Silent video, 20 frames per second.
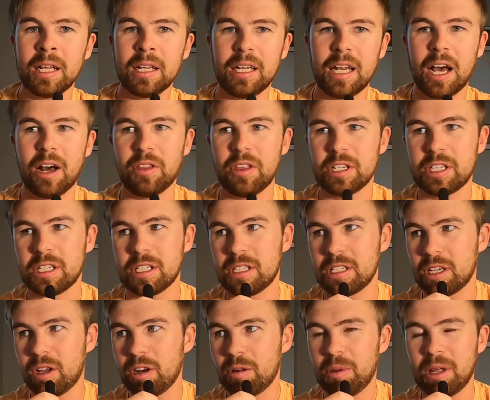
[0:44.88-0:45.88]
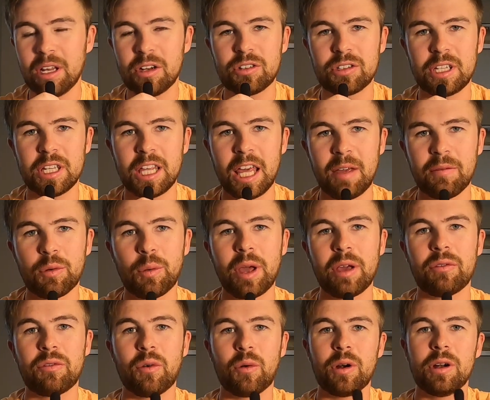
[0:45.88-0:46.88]
Now, this is going to be an interesting game for
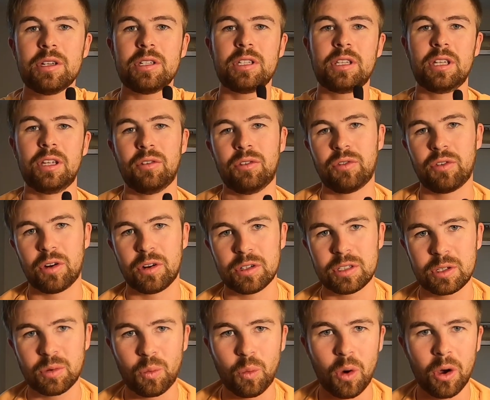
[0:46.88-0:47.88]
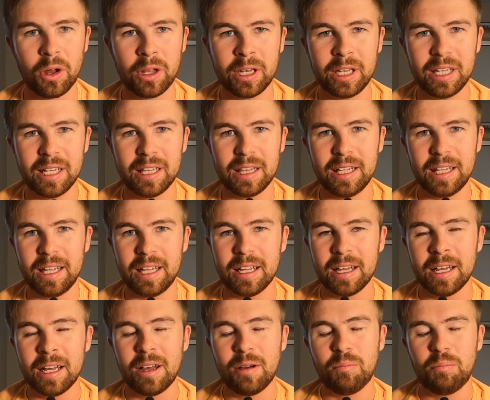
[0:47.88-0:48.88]
Wake Forest, the first one in
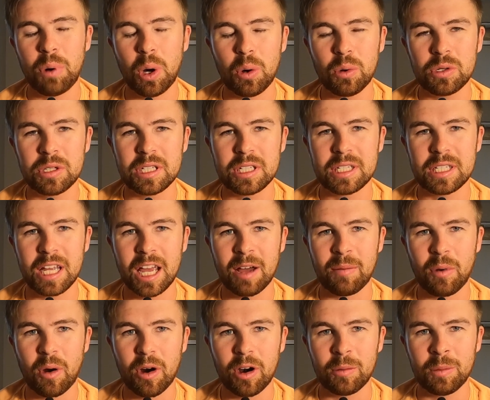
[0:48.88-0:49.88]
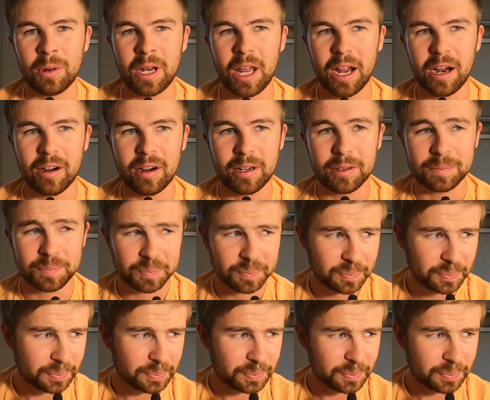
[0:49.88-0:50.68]
the post Sam Hartman era.